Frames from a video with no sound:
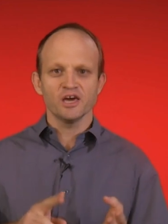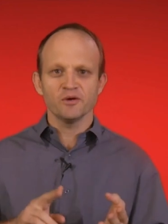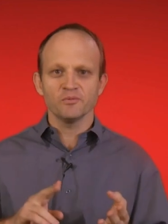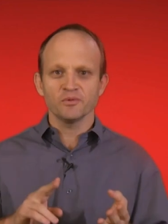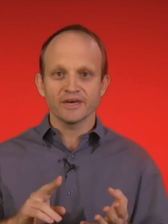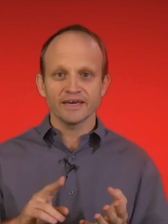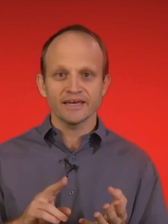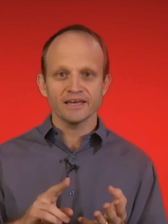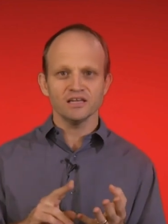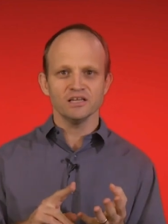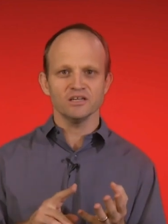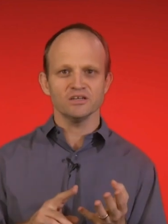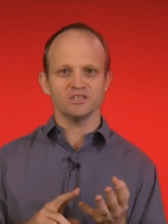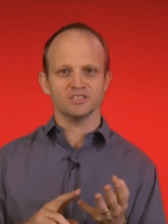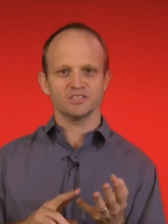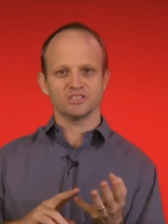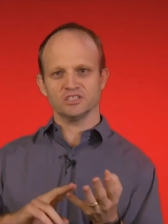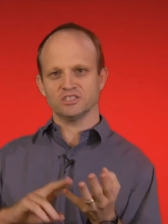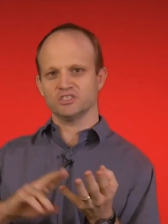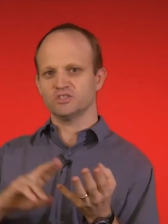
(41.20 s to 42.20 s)
and we
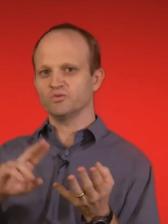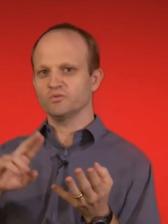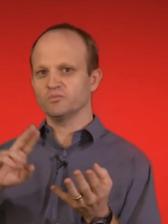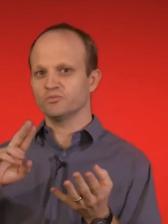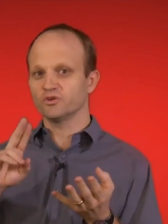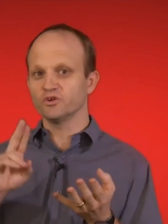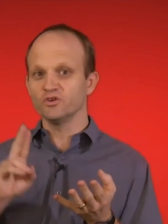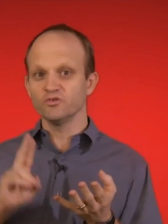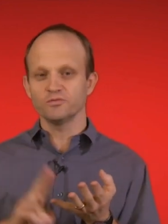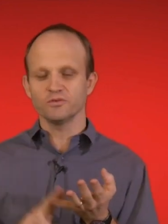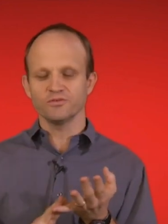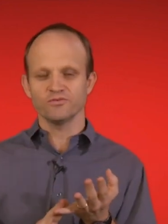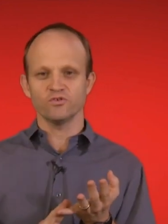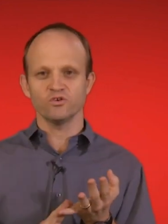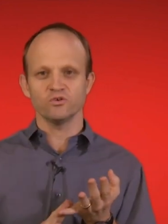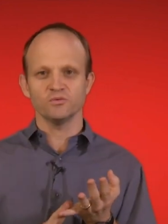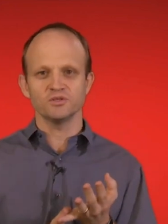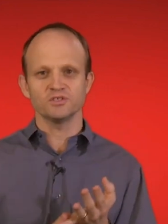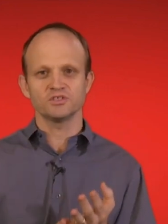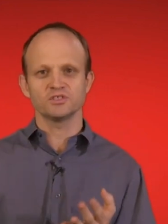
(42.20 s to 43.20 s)
analyse this to improve
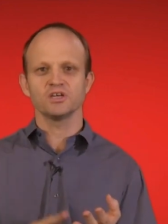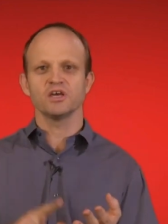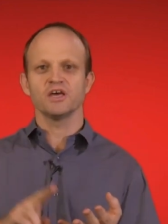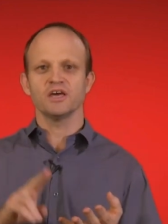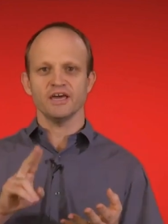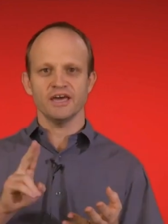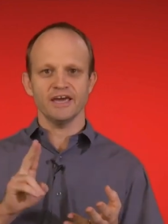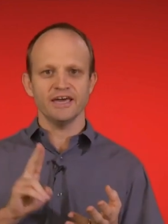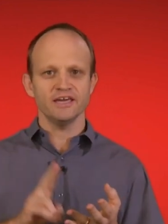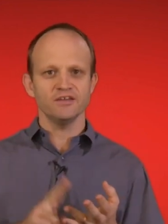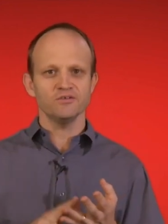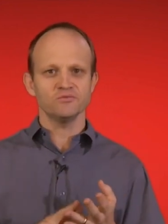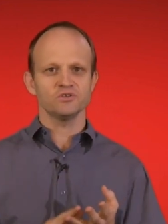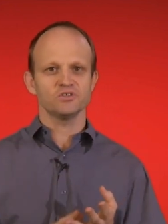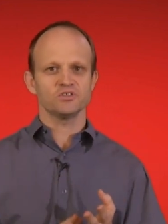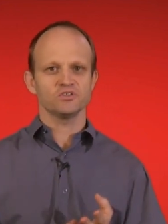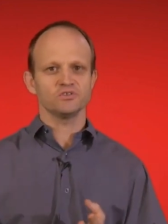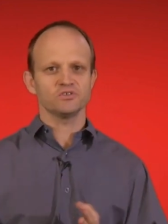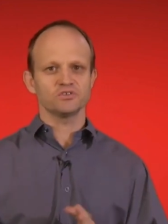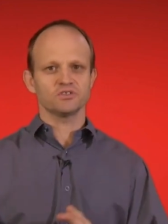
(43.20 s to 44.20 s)
performance and
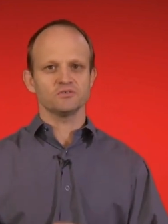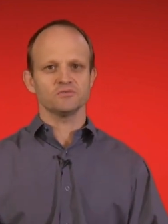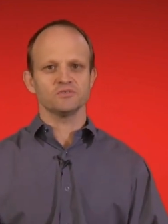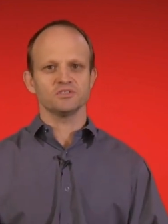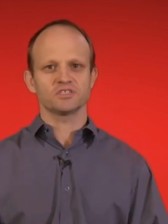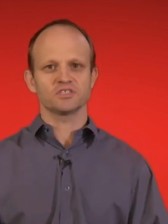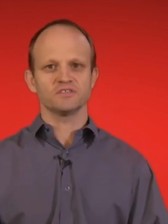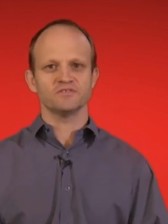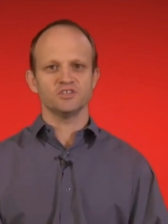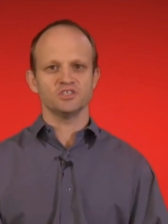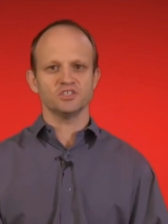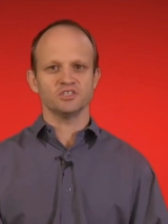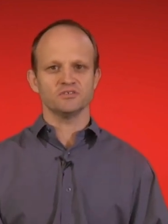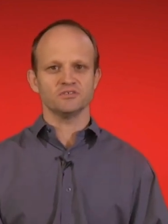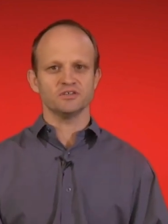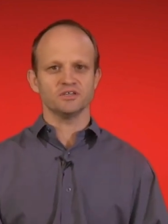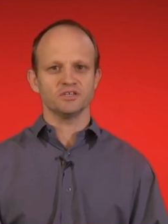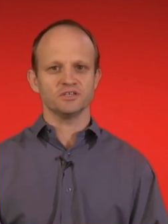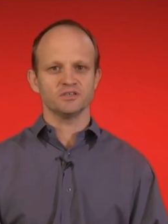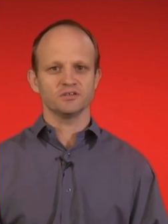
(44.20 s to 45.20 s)
reduce the risk of
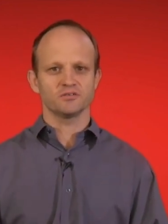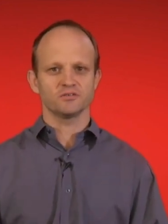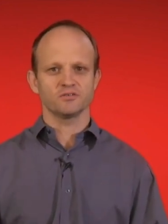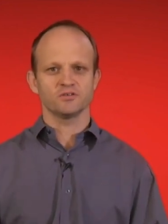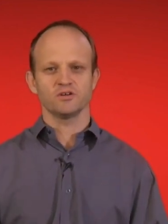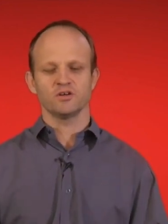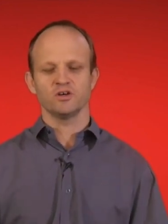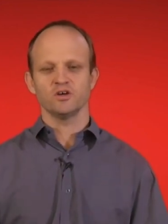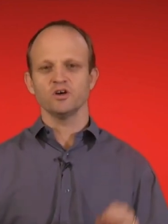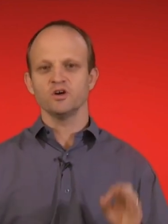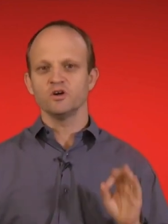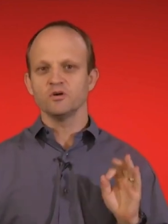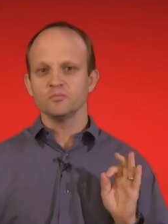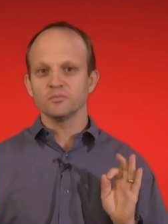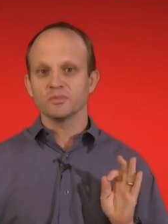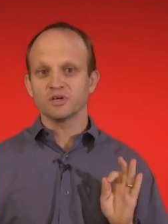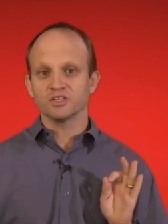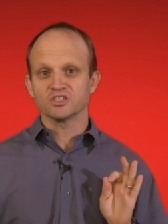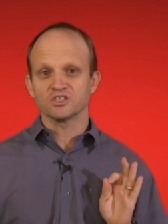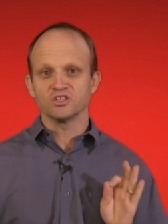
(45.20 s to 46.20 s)
injury.
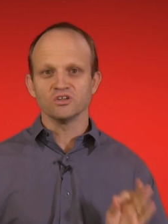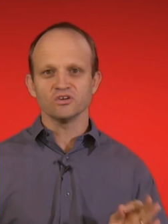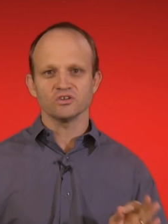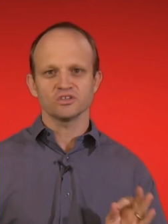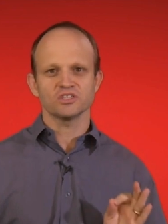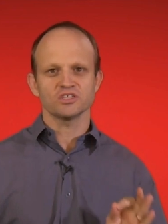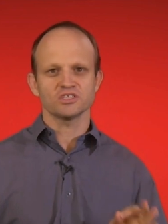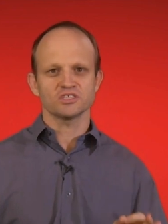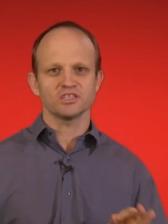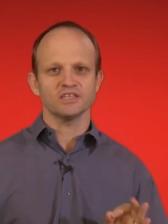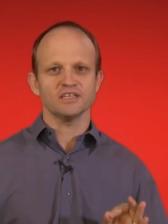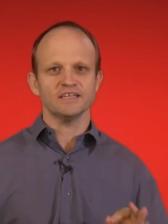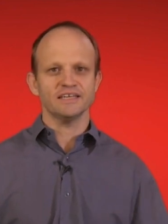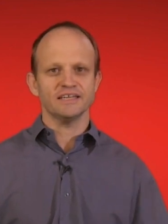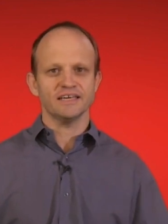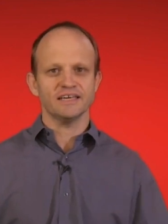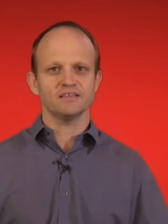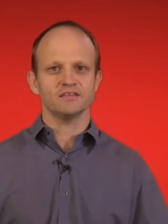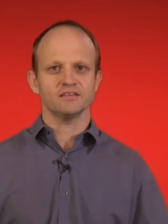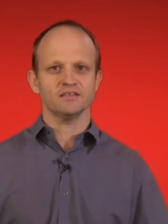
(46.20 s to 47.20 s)
But it's not just
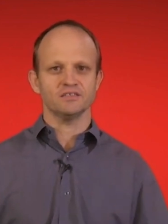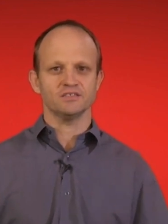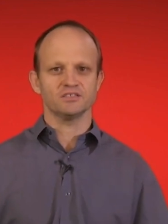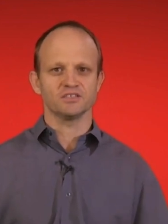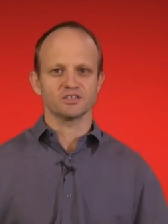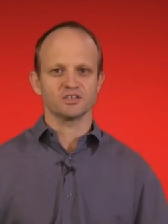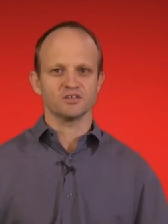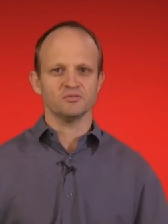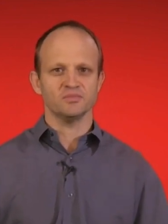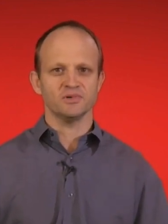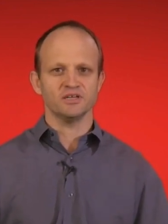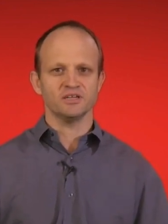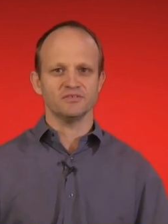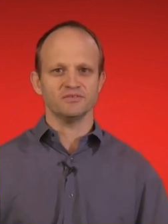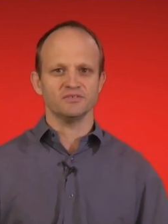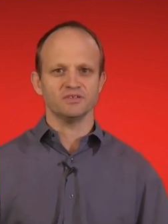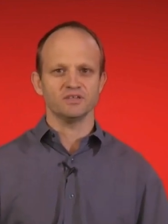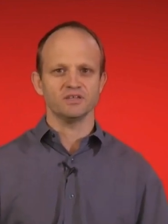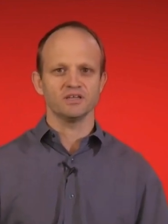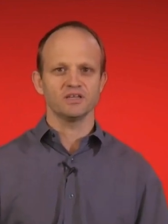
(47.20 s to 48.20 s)
elite athletes that can
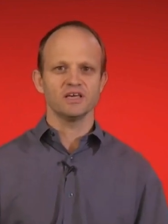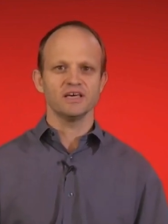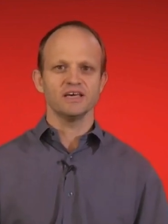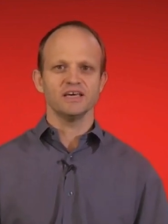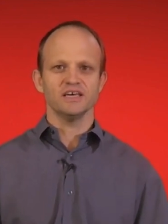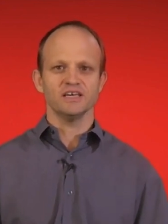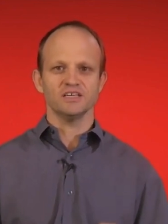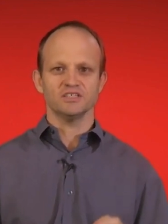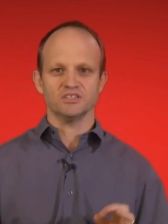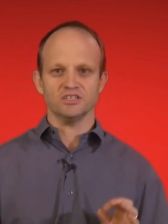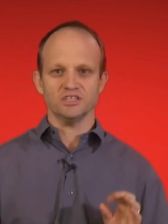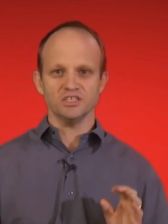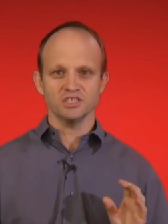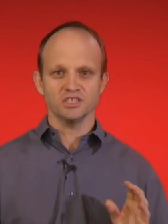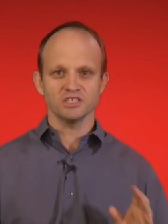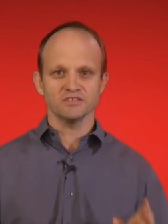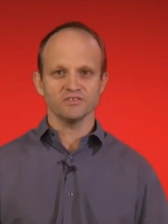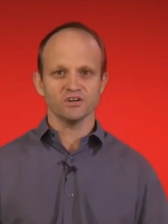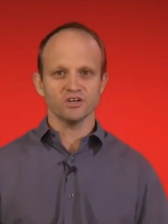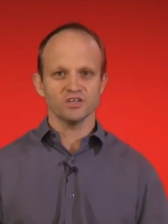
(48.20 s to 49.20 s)
benefit. As
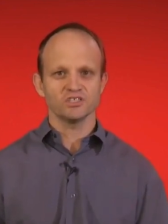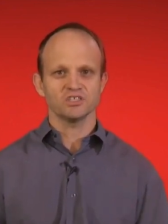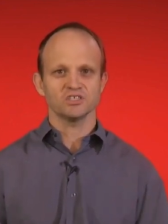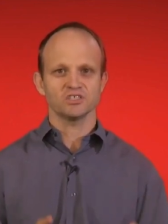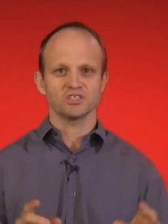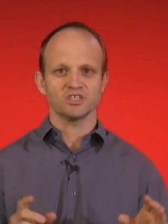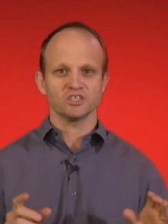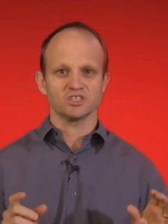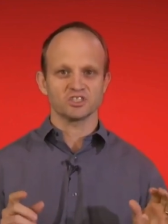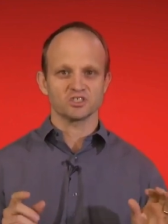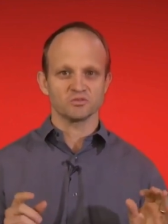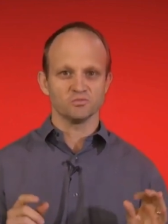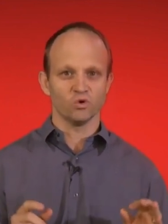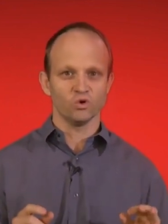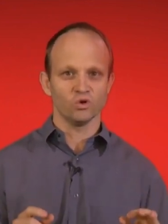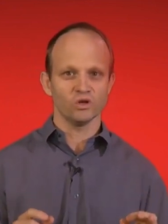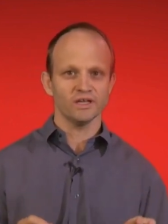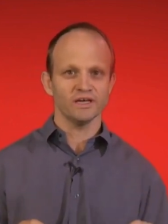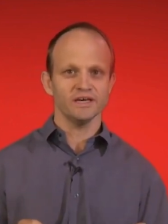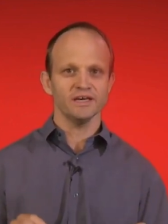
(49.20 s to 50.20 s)
these devices get
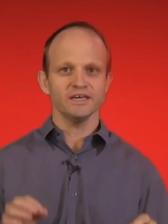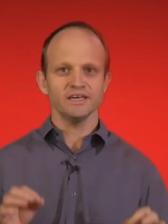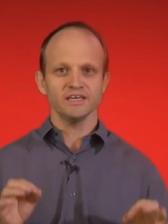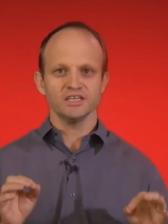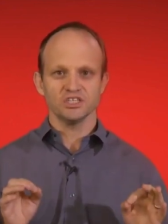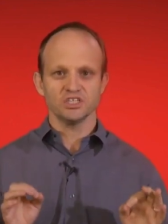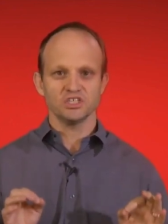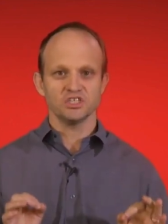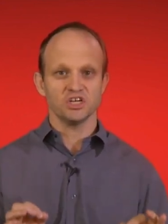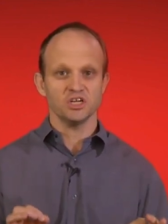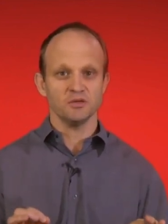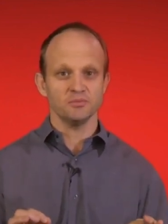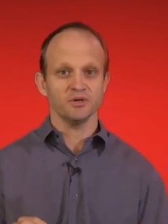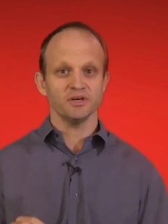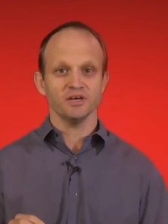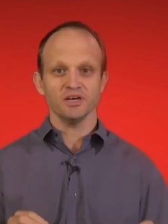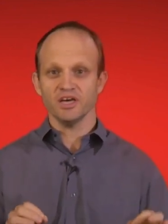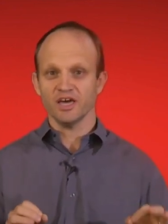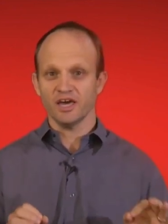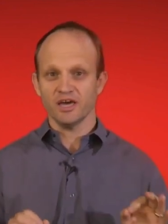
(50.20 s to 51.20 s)
smaller,
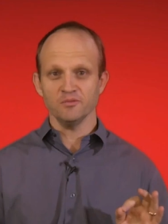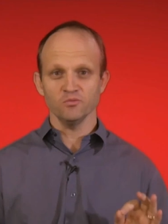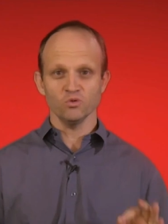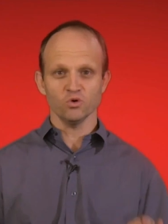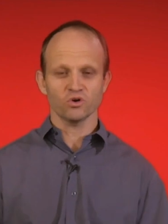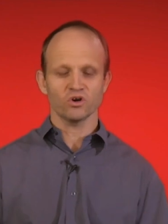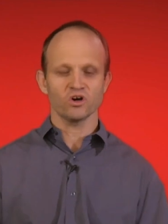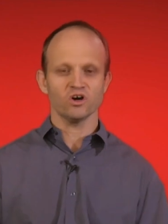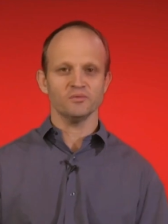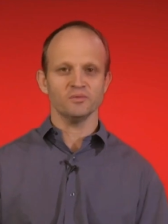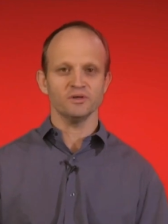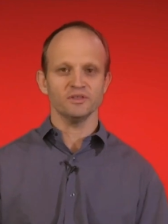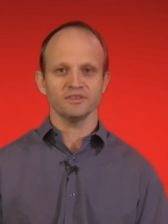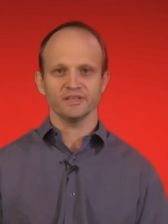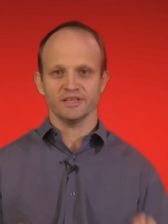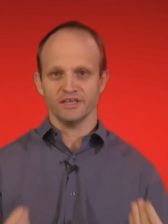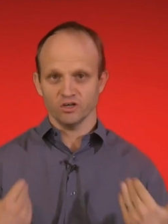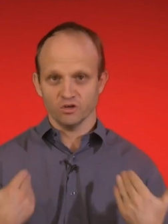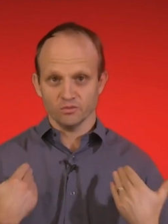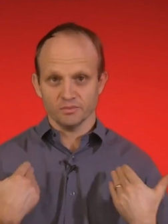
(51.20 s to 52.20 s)
cheaper, and more common,
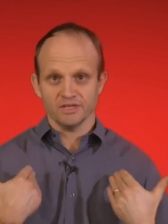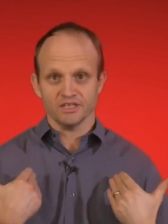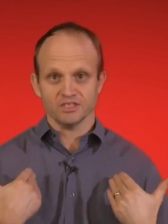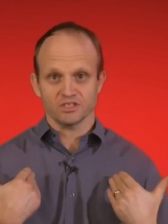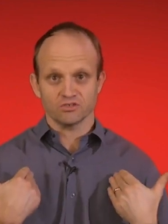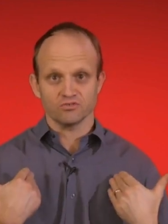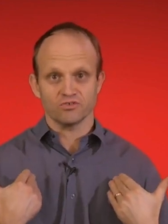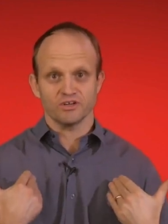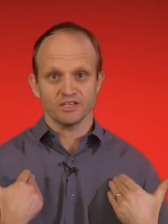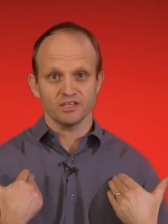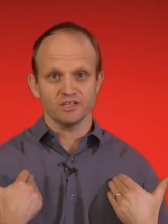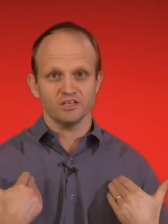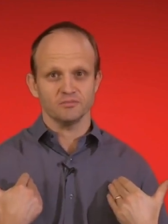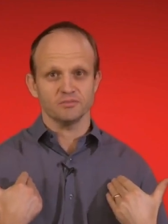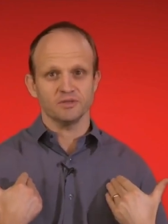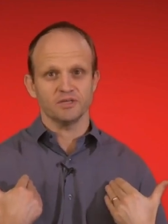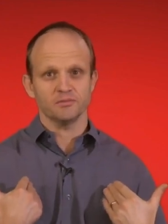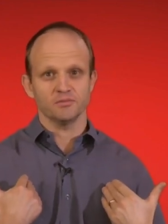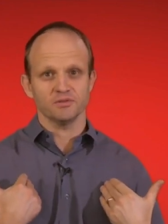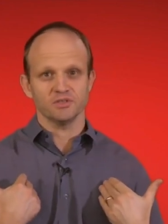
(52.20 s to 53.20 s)
they help us regular
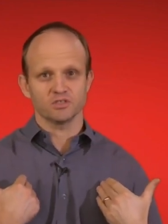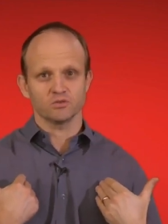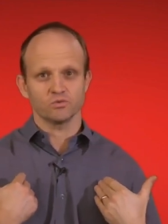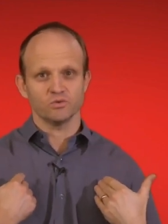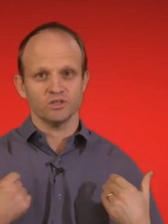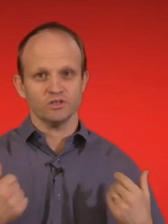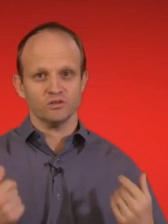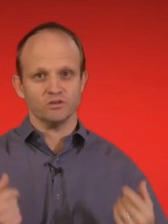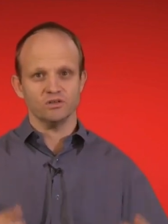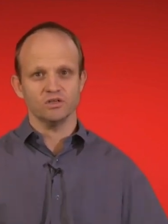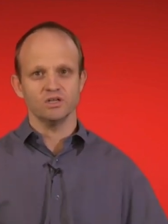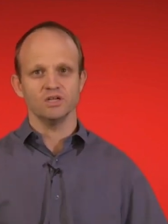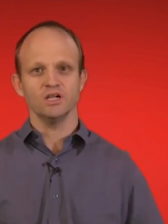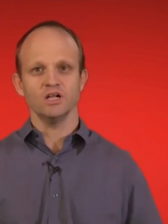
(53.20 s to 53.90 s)
people as well,